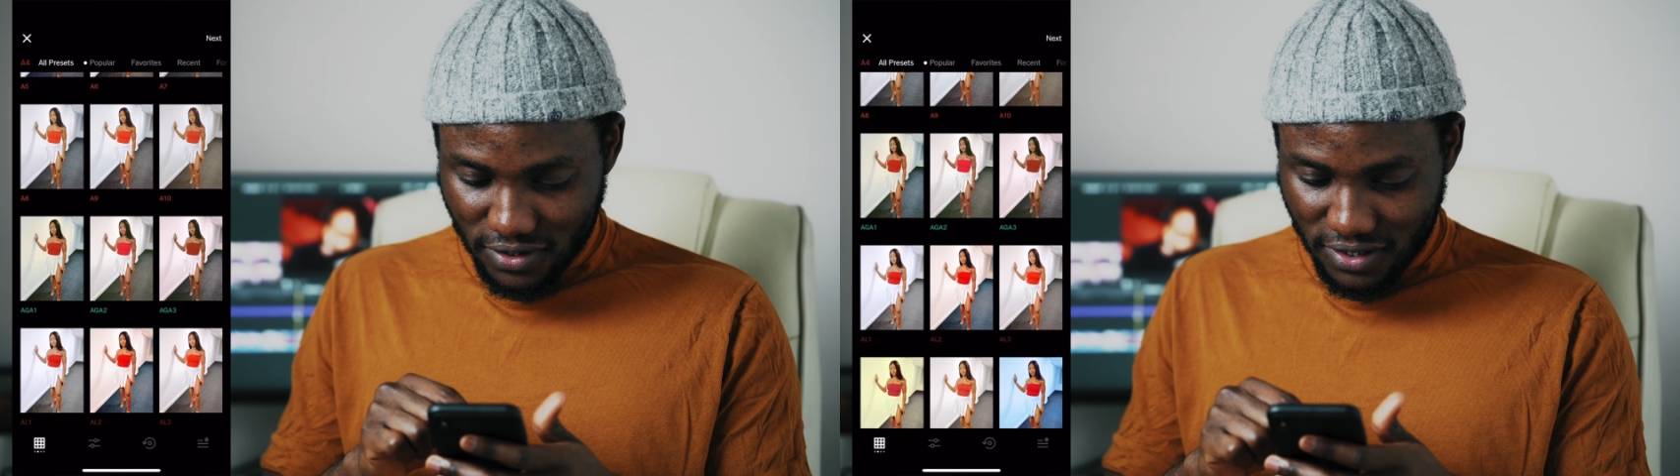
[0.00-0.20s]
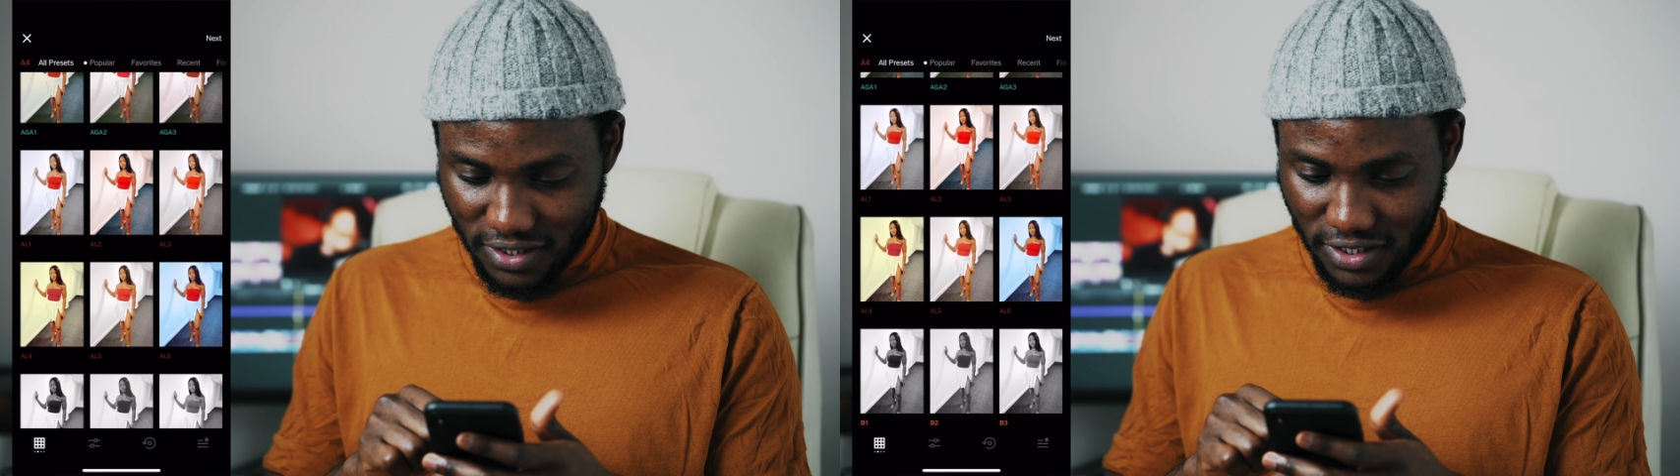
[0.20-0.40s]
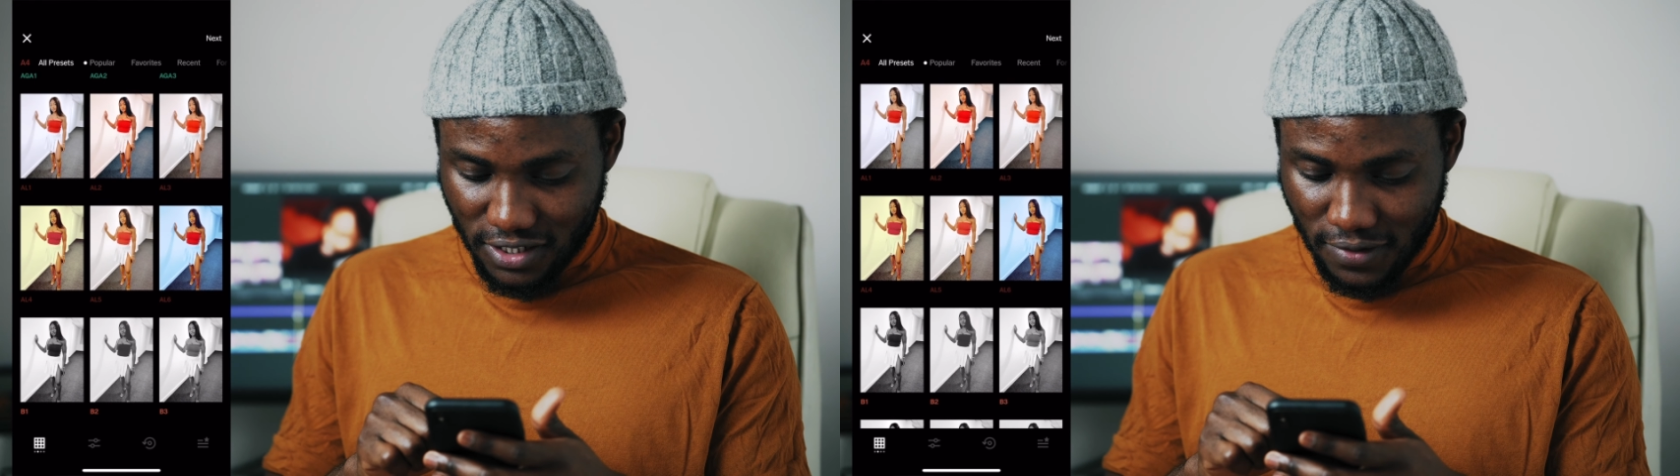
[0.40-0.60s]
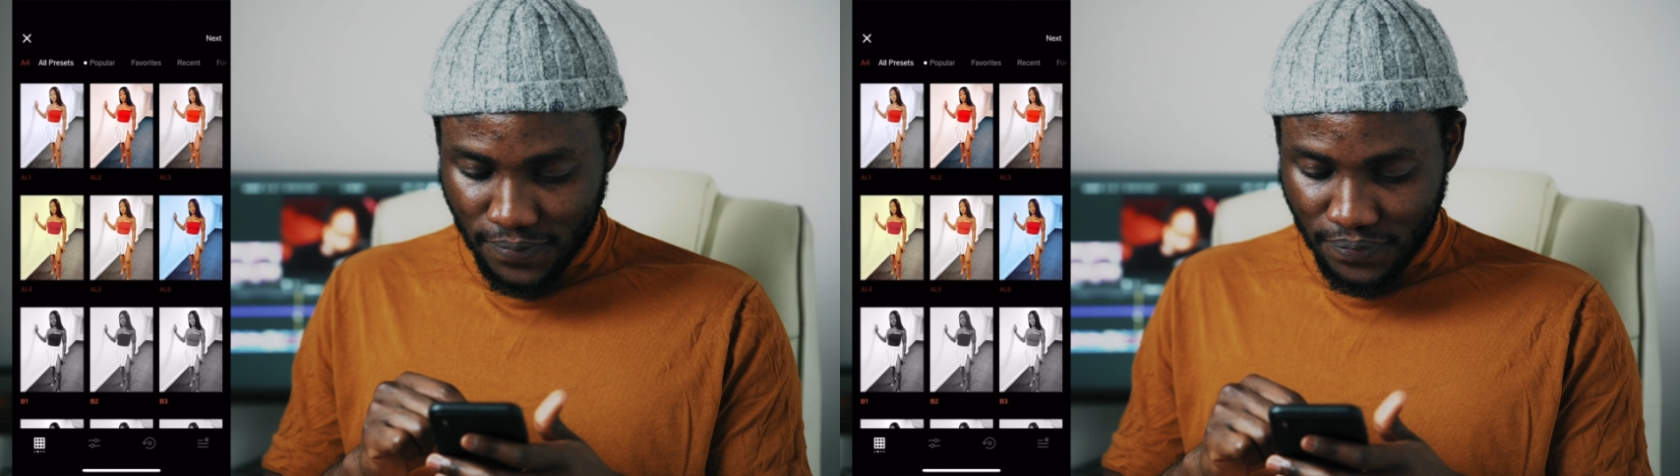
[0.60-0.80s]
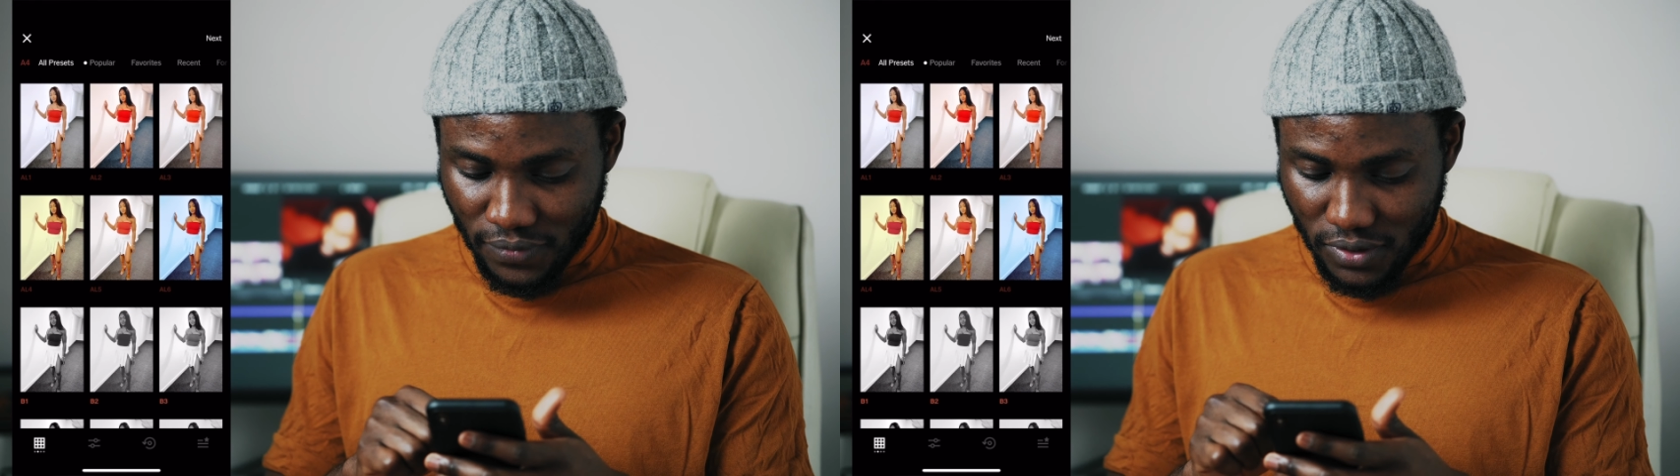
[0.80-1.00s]
c
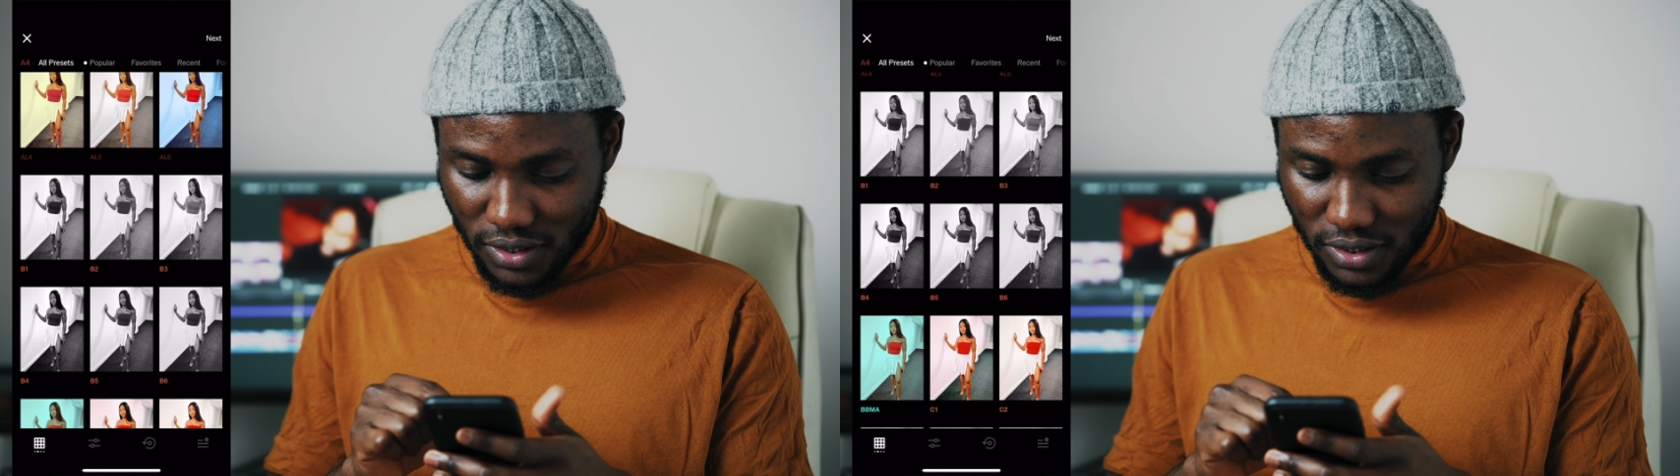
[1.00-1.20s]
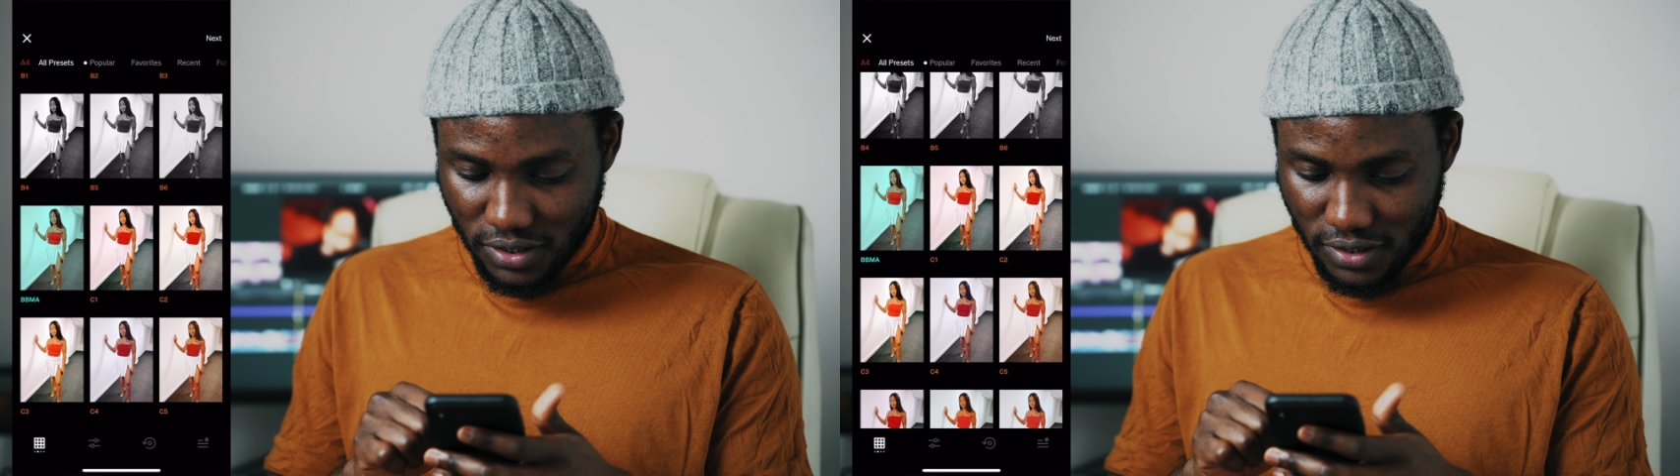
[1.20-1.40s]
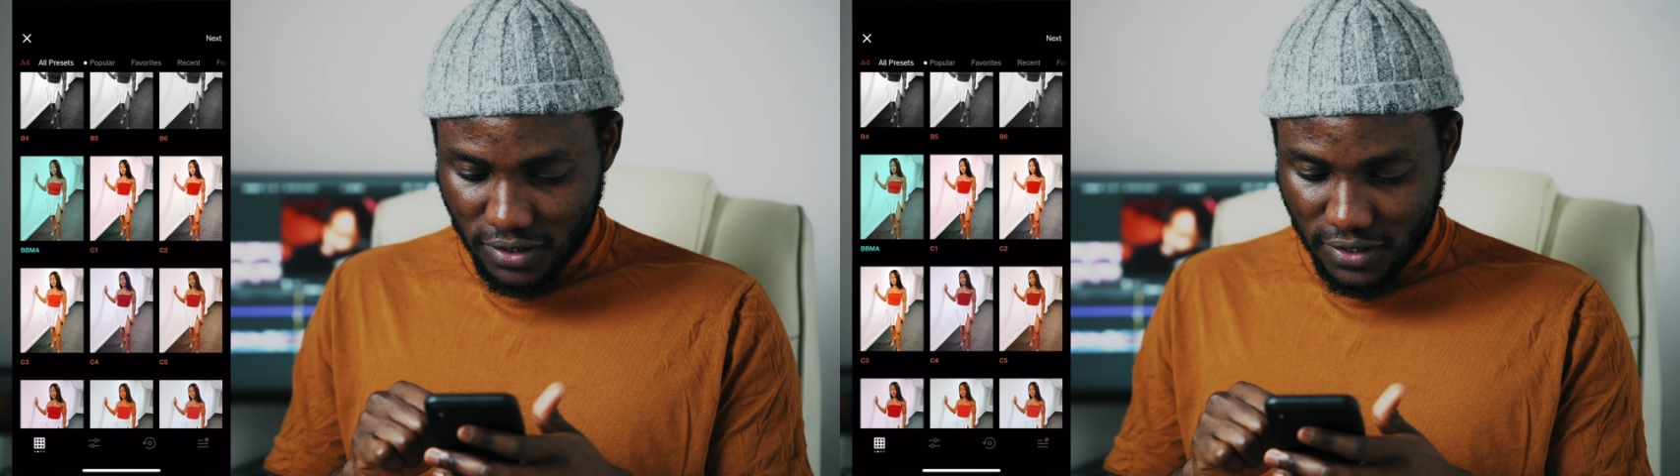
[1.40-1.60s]
which is the